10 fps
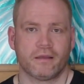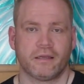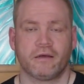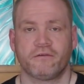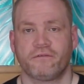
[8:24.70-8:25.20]

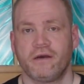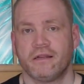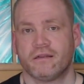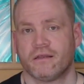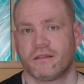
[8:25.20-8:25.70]
now I
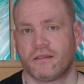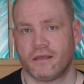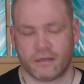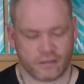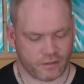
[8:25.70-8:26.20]
find
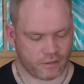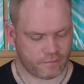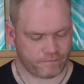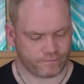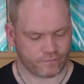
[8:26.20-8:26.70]
that
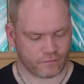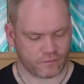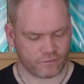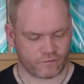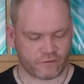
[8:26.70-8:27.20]
the
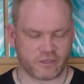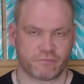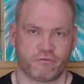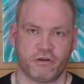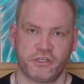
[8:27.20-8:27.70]
various
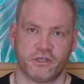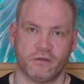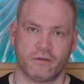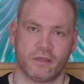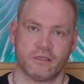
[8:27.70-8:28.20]
pressure
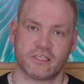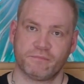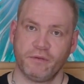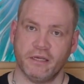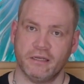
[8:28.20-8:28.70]
and
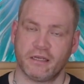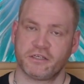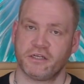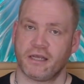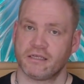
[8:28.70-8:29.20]
speed
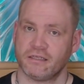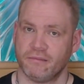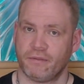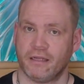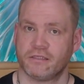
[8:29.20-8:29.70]
actually has an
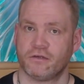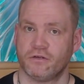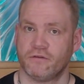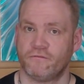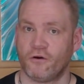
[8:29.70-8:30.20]
impact on
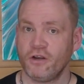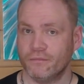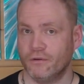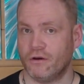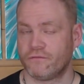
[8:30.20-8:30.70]
the
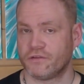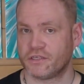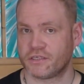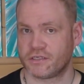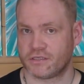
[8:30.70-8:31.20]
volume of
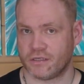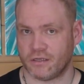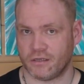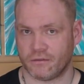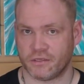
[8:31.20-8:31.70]
this
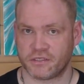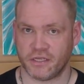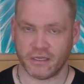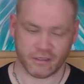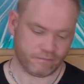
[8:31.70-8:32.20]

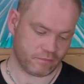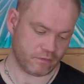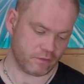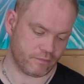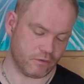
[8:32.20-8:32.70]
singing
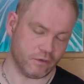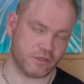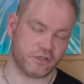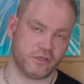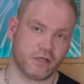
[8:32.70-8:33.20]
the bowl
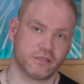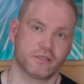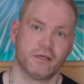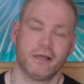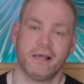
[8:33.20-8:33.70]
actually does,
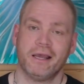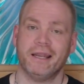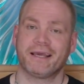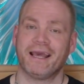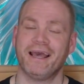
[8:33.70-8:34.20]
and
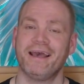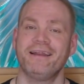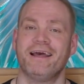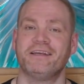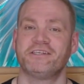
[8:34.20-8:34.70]
it can
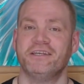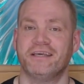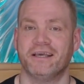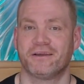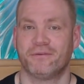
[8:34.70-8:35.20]
actually
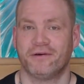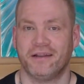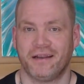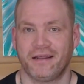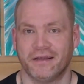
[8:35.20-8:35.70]
get quite
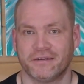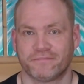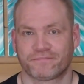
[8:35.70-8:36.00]
loud.